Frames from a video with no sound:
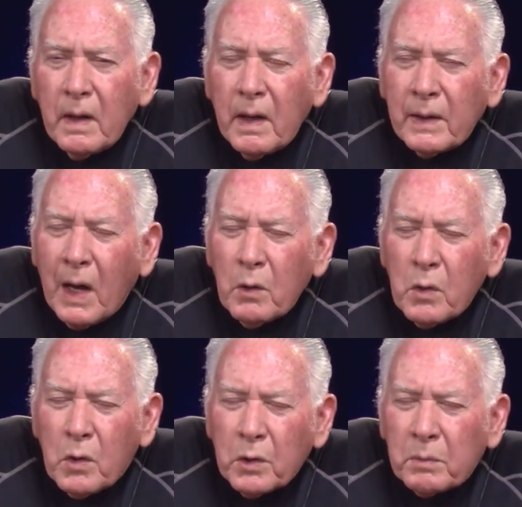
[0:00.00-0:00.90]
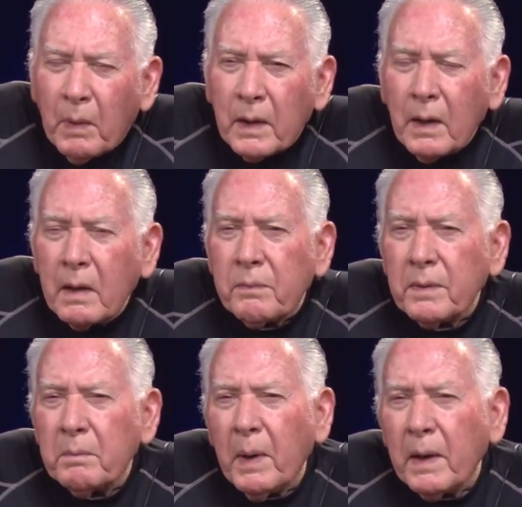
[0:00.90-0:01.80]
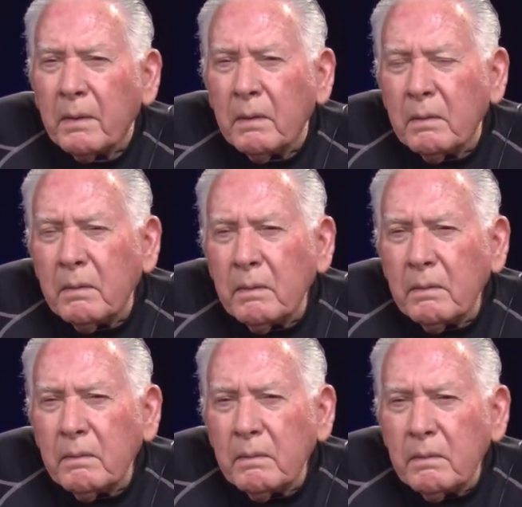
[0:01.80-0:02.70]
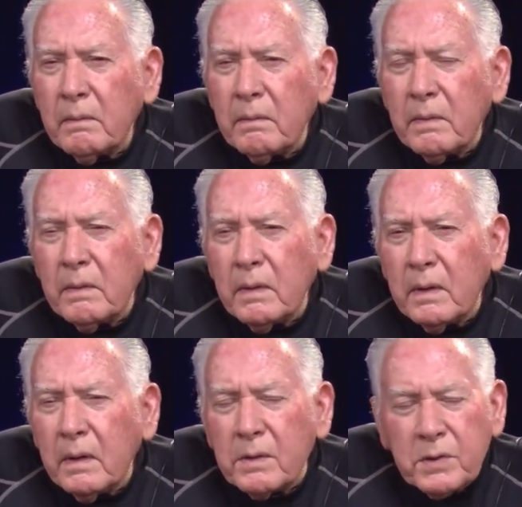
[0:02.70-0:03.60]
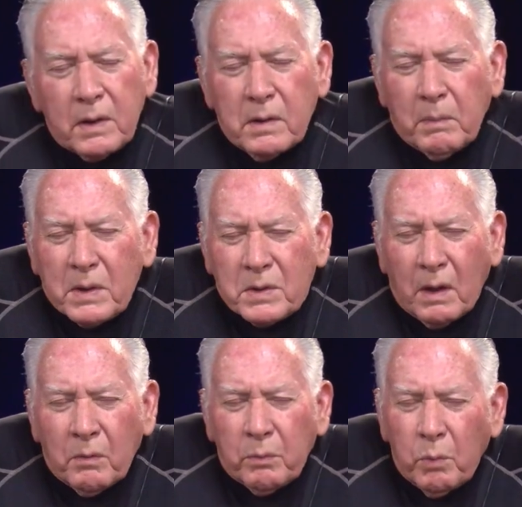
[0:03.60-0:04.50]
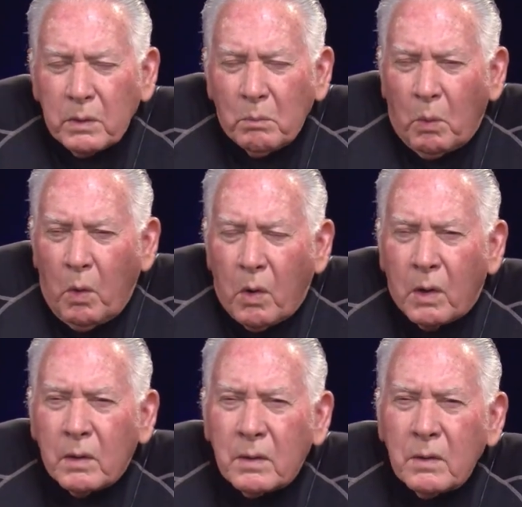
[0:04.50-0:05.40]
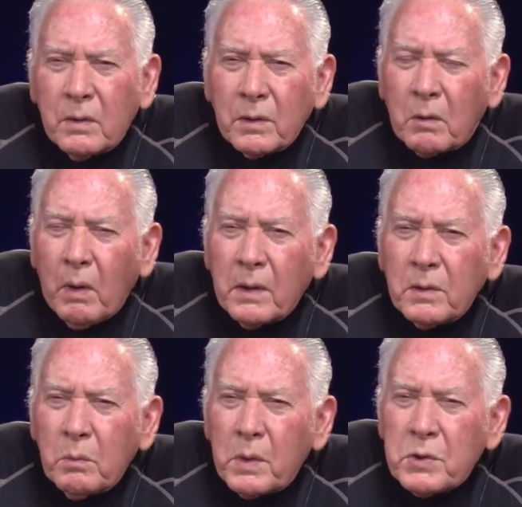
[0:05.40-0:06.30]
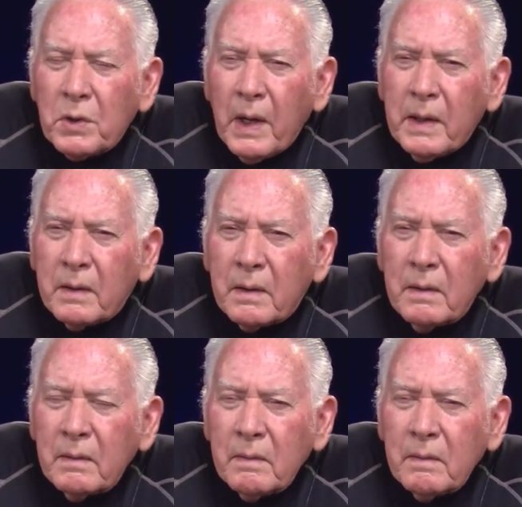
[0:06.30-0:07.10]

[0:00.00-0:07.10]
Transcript: and how good my life had been, and said to myself, what more could a granted wish lend?